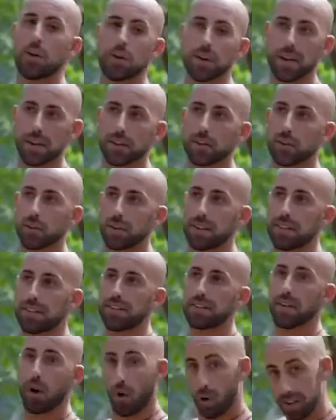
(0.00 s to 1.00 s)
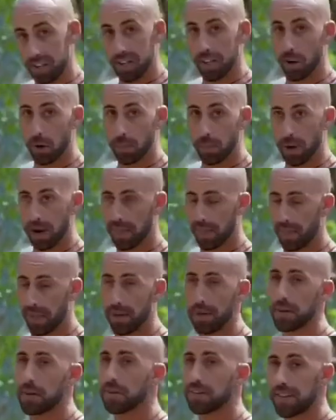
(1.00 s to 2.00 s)
you can do it holding your breath.
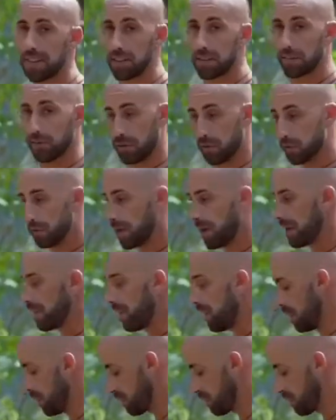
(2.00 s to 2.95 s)
You take a full breath.